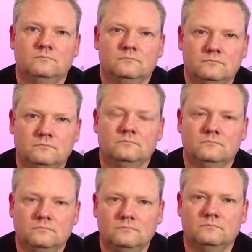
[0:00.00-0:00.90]

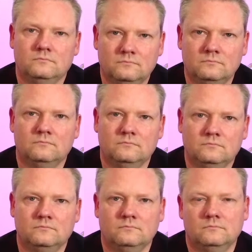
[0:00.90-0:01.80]

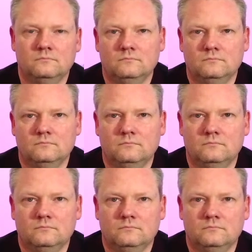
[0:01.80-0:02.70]

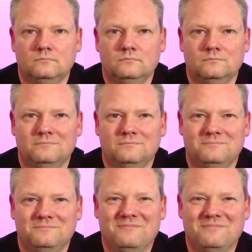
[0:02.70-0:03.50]
This person isn't speaking.